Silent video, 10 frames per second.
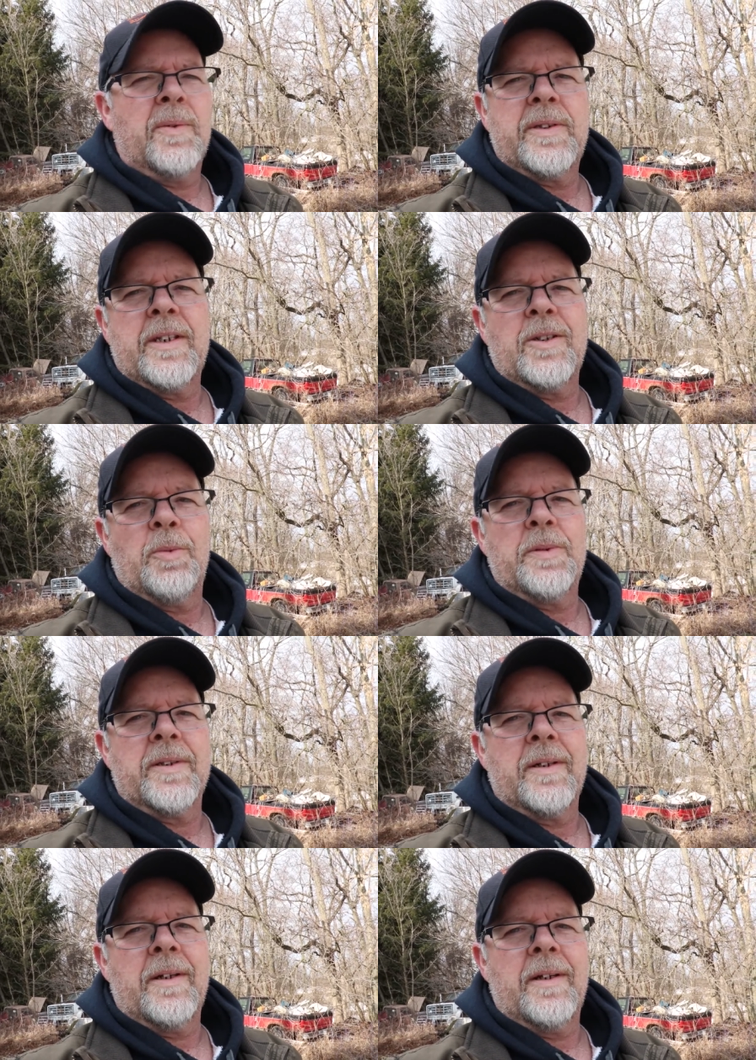when season
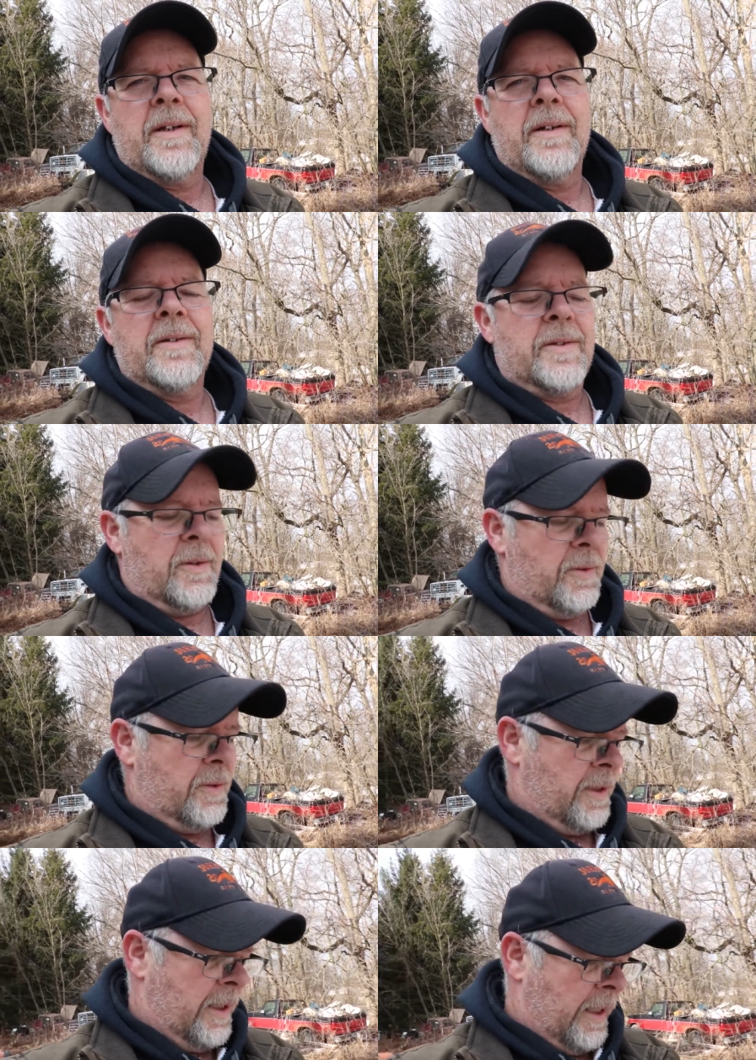opens again here.
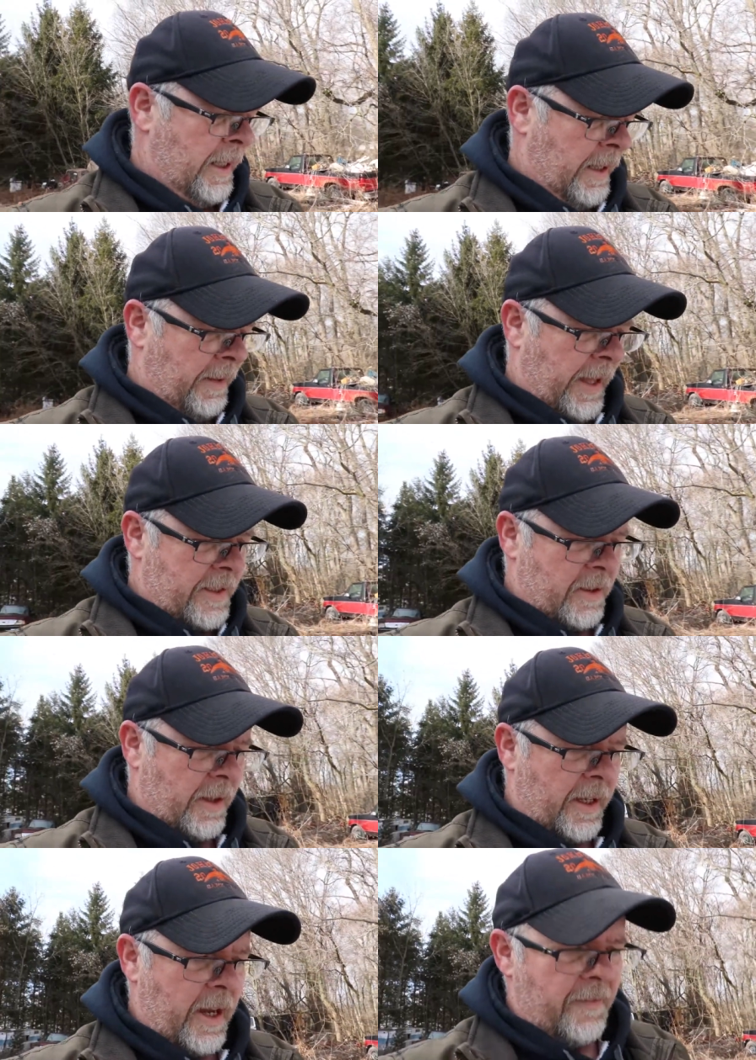So that's
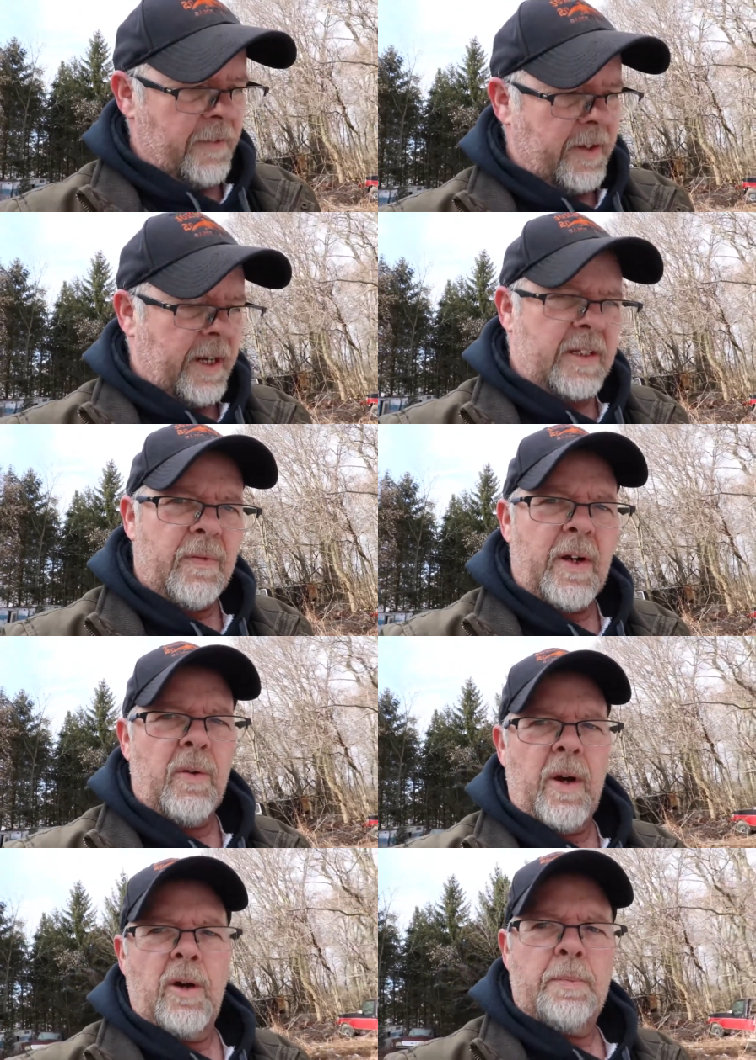all I got for today's
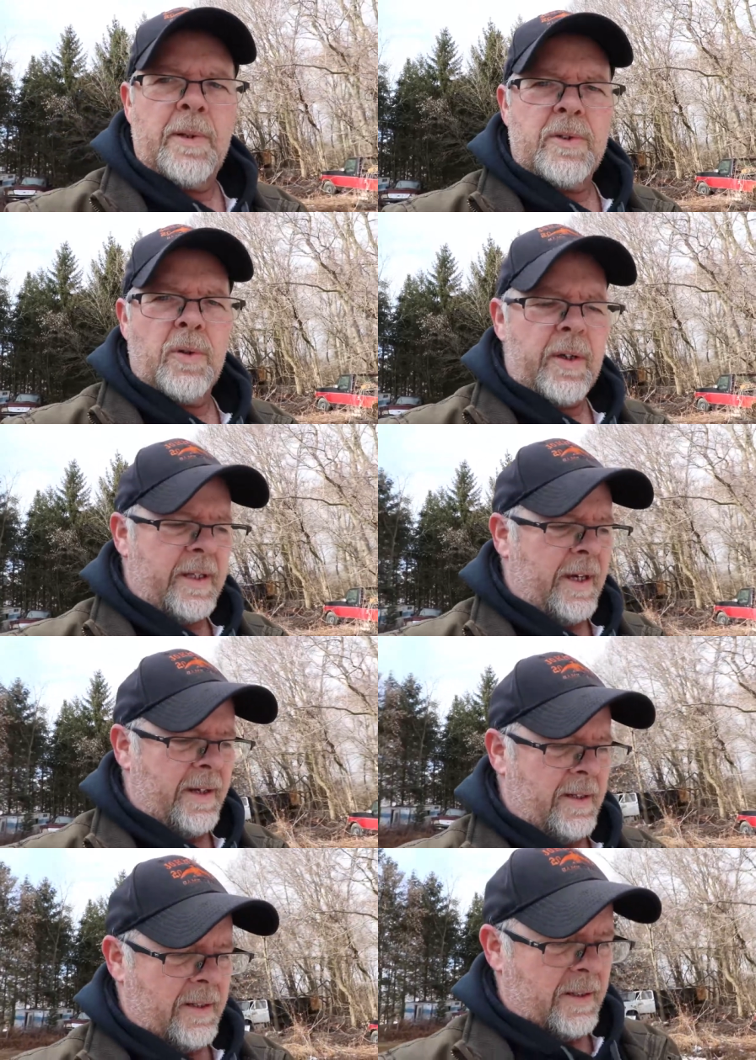video. I hope you enjoyed
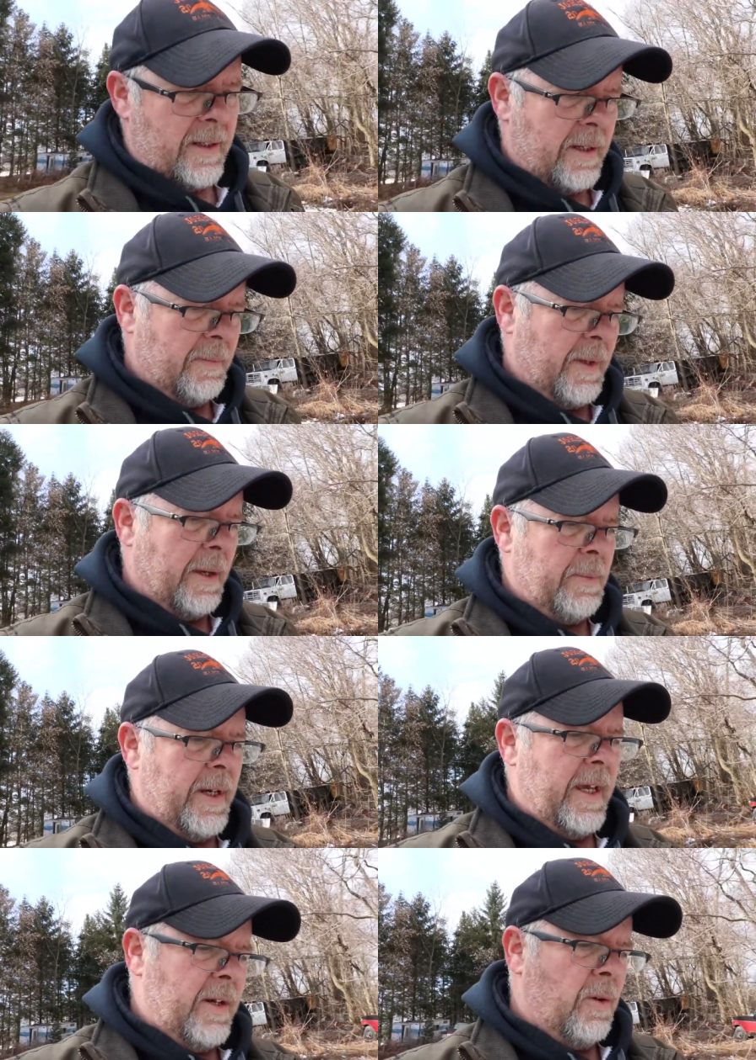that. Um, I'm
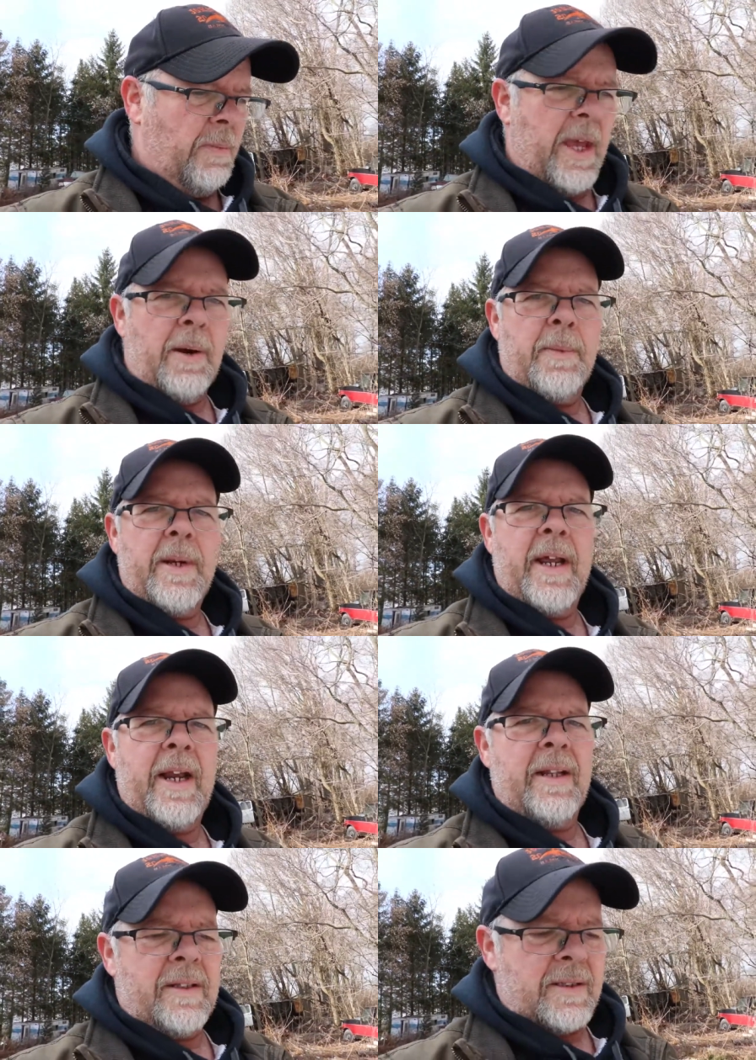going to head home now. I'm going to
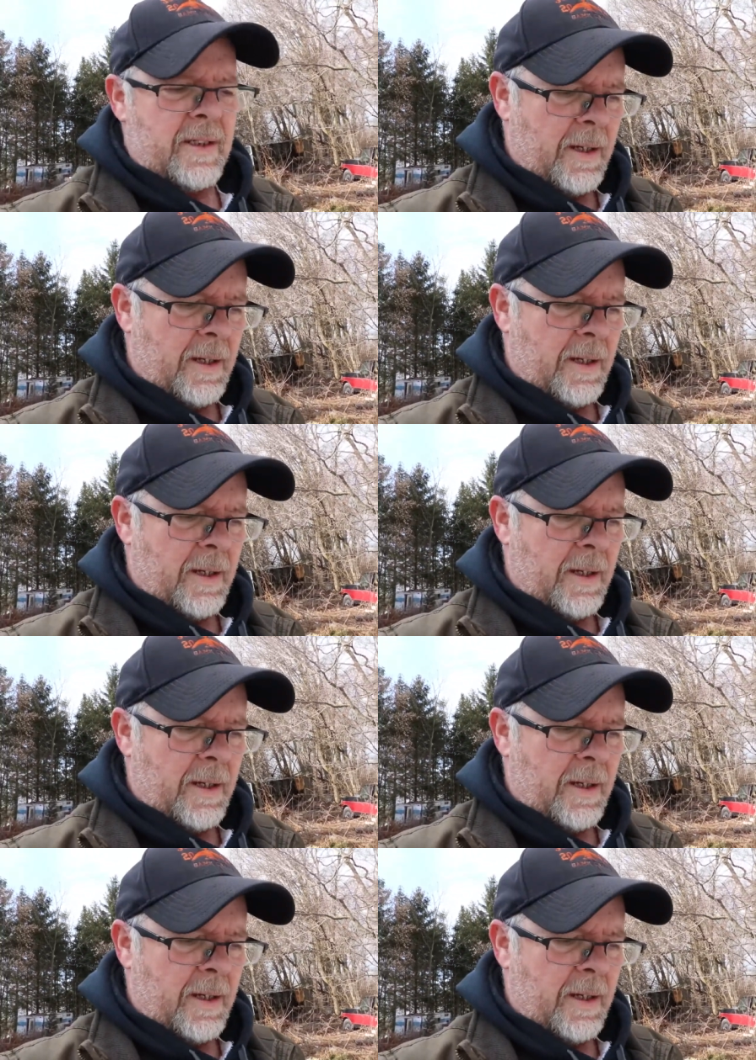edit this